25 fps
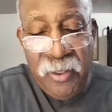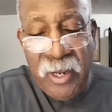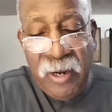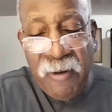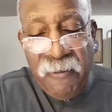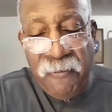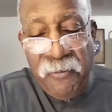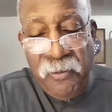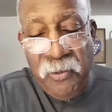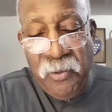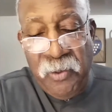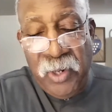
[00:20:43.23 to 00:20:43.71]

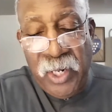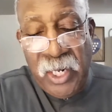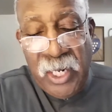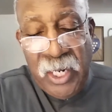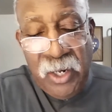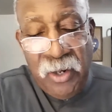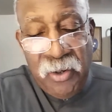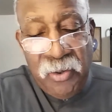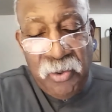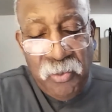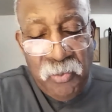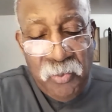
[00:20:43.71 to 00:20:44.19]
Therefore,
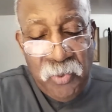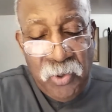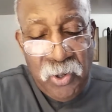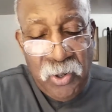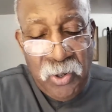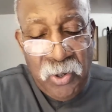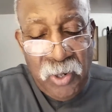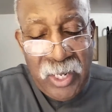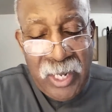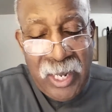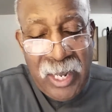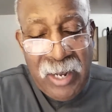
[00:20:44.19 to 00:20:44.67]
hear the
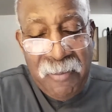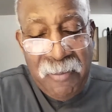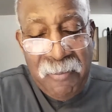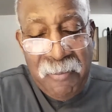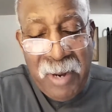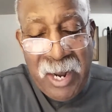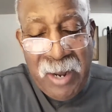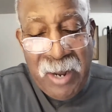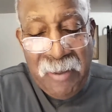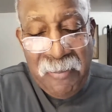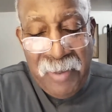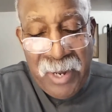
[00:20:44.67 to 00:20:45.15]
word
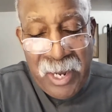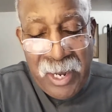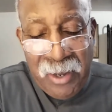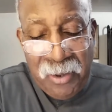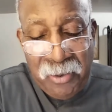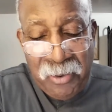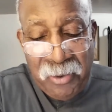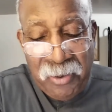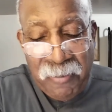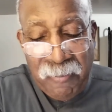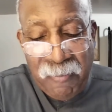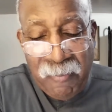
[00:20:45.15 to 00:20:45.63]
at my
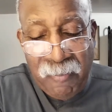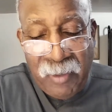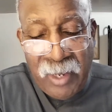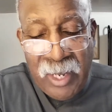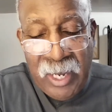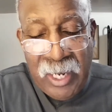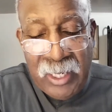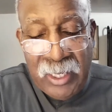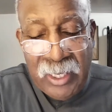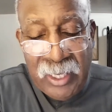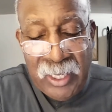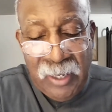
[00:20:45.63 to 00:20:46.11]
mouth
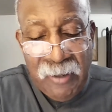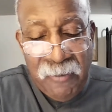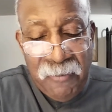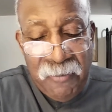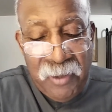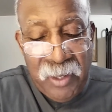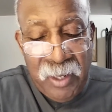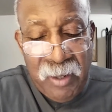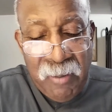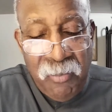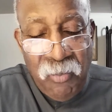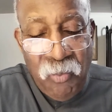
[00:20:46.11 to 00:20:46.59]
and
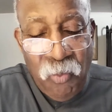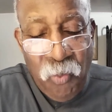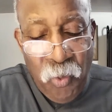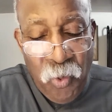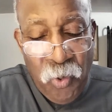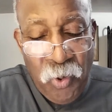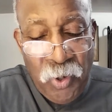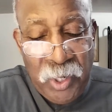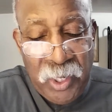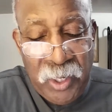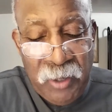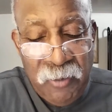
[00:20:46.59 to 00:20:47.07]
give them
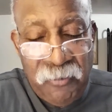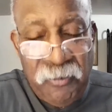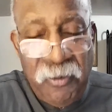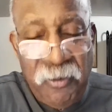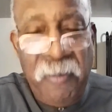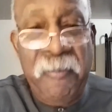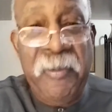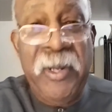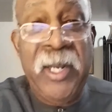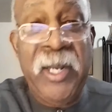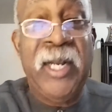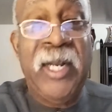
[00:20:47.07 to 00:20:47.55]
warning
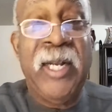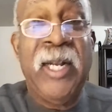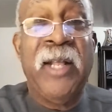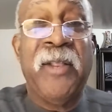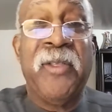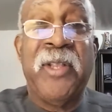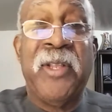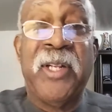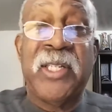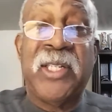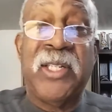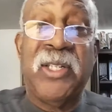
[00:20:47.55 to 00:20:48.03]
from me.
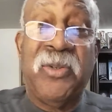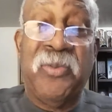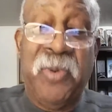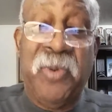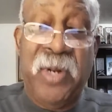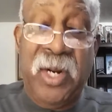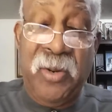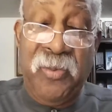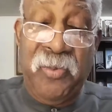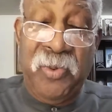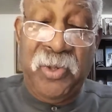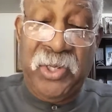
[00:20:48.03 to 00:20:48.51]
Now, this is
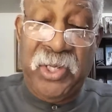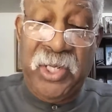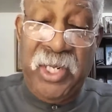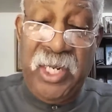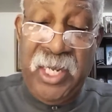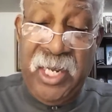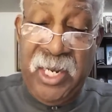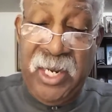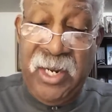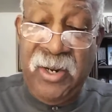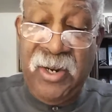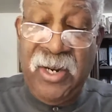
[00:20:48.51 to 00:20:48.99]
what I want
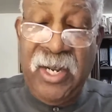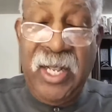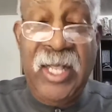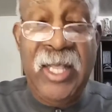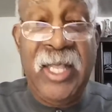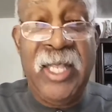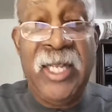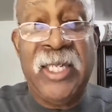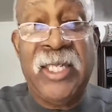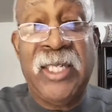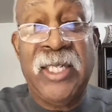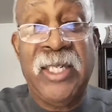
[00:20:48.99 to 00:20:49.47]
you to hear.
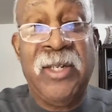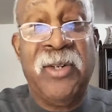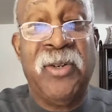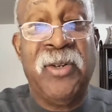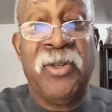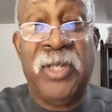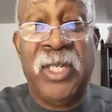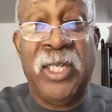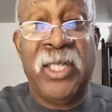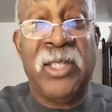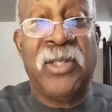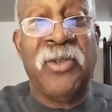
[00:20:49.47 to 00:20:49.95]
And this
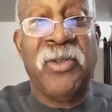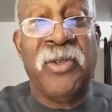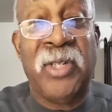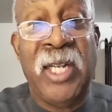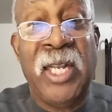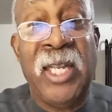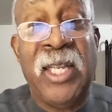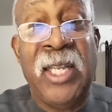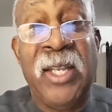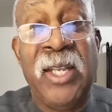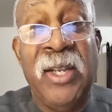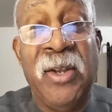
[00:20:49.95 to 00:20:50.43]
is this will
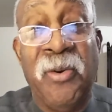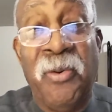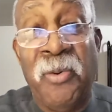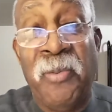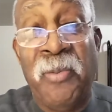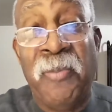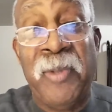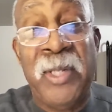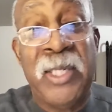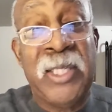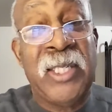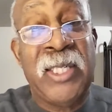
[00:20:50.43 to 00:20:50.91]
take you
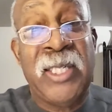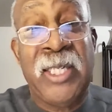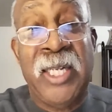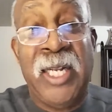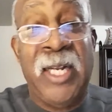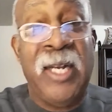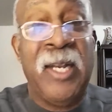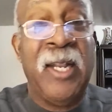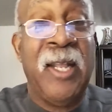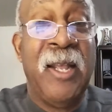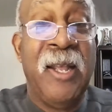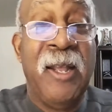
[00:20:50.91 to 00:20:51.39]
home. This is
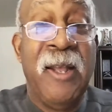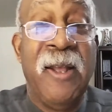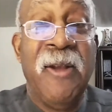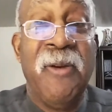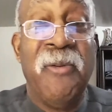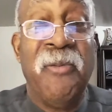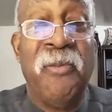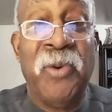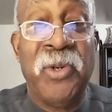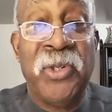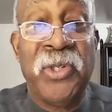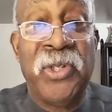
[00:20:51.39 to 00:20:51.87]
it.
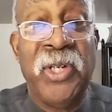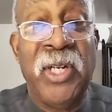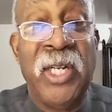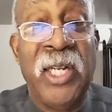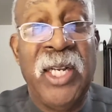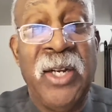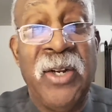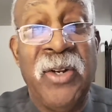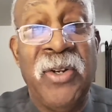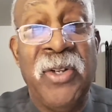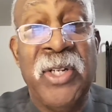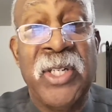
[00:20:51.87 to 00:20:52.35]
I want
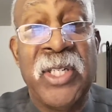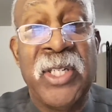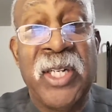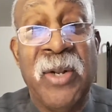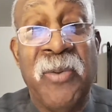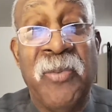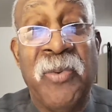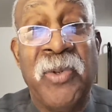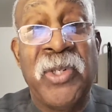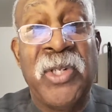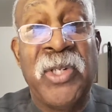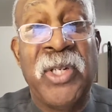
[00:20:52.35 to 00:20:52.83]
you to hear
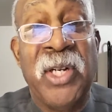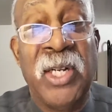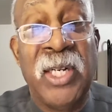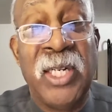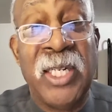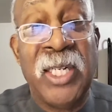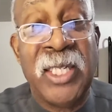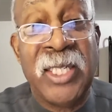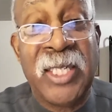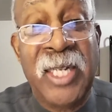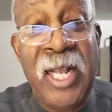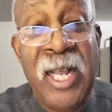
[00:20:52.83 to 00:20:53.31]
this, and I want you
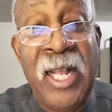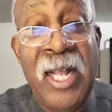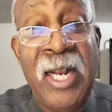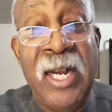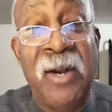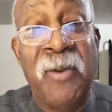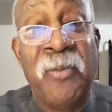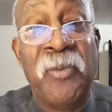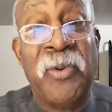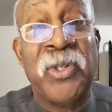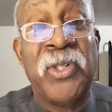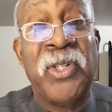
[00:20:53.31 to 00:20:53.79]
to
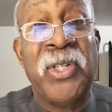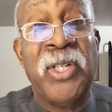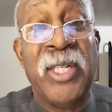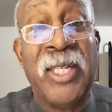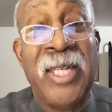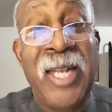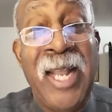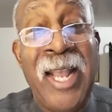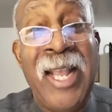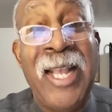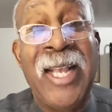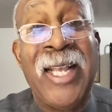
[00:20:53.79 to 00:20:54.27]
understand. And I want
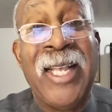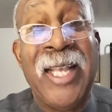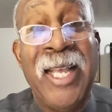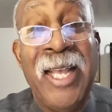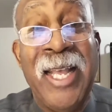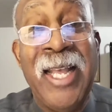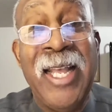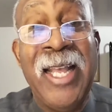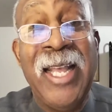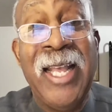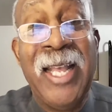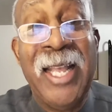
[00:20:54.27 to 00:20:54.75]
you to
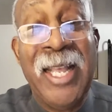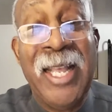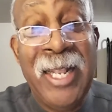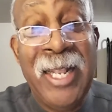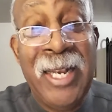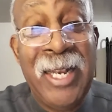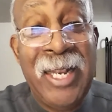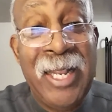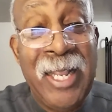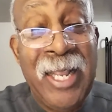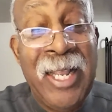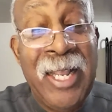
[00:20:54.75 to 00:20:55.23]
take
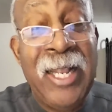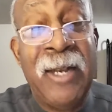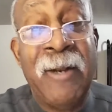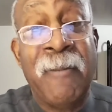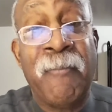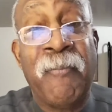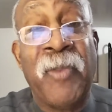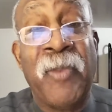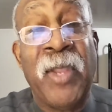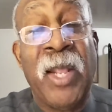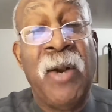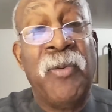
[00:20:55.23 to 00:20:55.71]
it
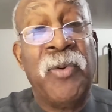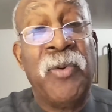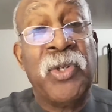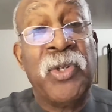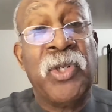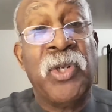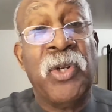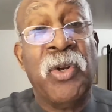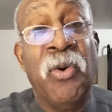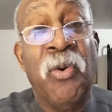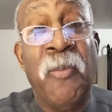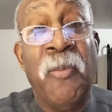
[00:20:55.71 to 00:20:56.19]
in. I
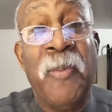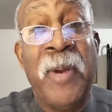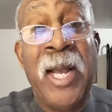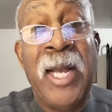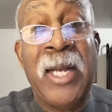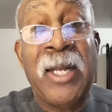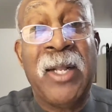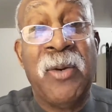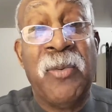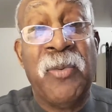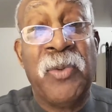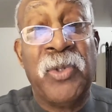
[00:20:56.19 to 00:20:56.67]
want you to go
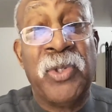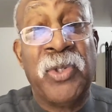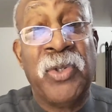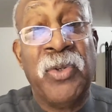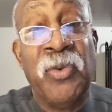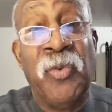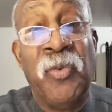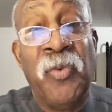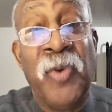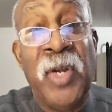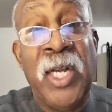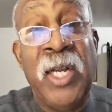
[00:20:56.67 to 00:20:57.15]
back and I
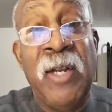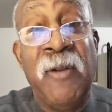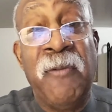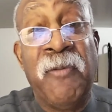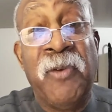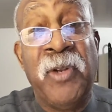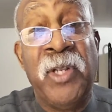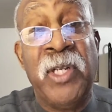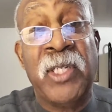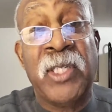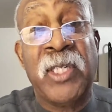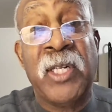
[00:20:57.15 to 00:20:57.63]
want you to read
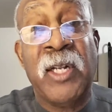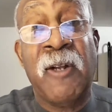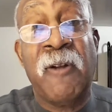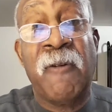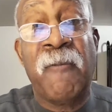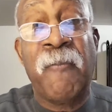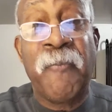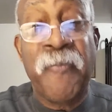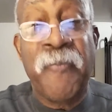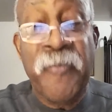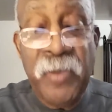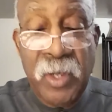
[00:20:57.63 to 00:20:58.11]
it for
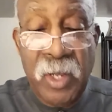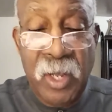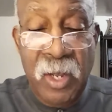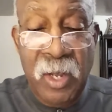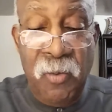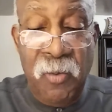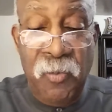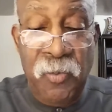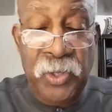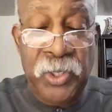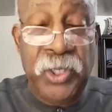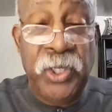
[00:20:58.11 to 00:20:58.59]
yourself.
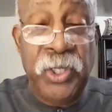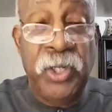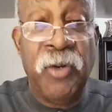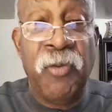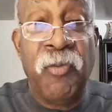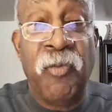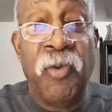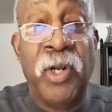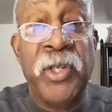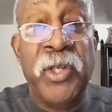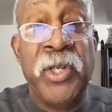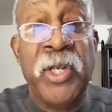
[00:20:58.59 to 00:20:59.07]
I want you
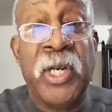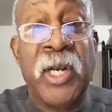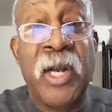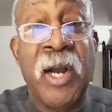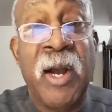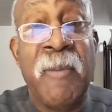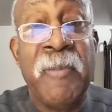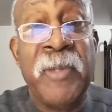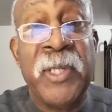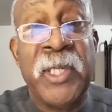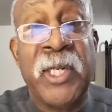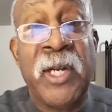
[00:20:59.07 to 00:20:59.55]
to run your
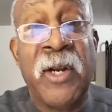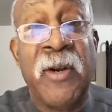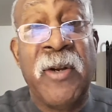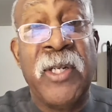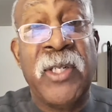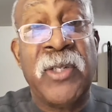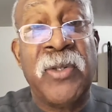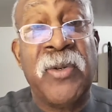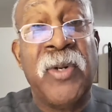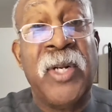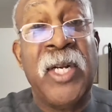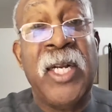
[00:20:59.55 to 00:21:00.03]

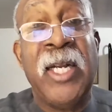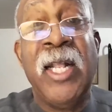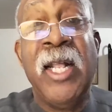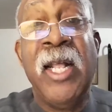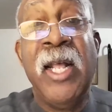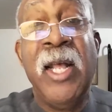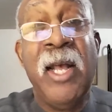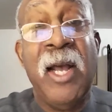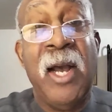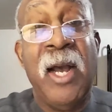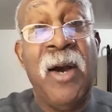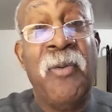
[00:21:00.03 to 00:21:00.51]
commentaries on it.
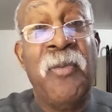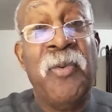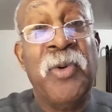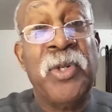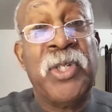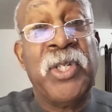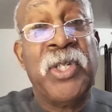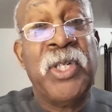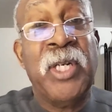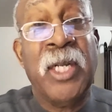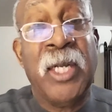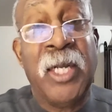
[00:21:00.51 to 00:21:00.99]
I
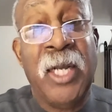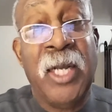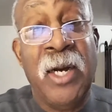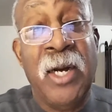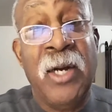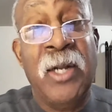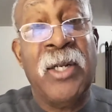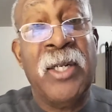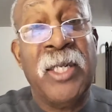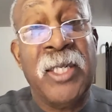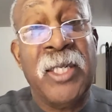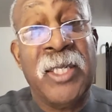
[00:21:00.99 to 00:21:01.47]
want you to
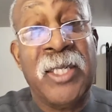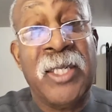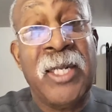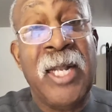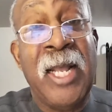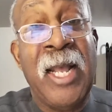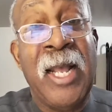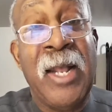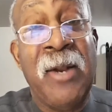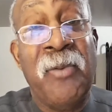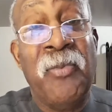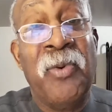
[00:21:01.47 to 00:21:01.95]

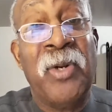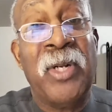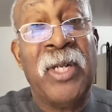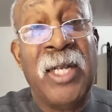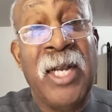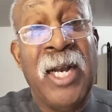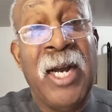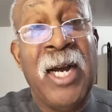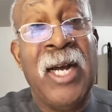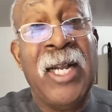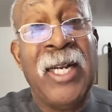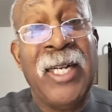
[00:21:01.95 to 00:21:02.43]
understand
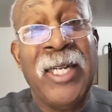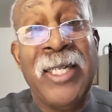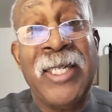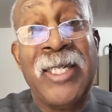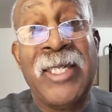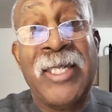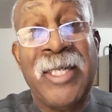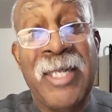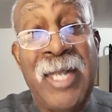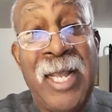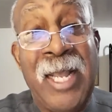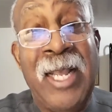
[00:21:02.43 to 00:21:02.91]
what God
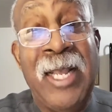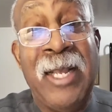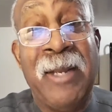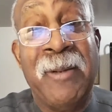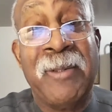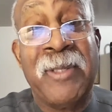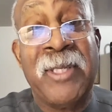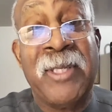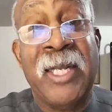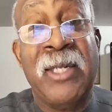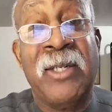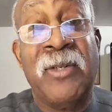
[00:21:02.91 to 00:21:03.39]
is
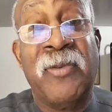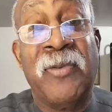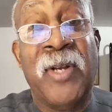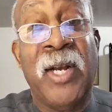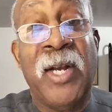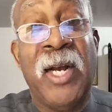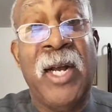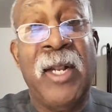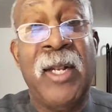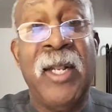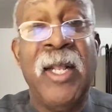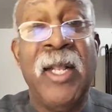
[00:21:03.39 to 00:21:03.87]
saying, saints
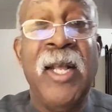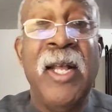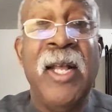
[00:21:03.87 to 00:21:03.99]
of God.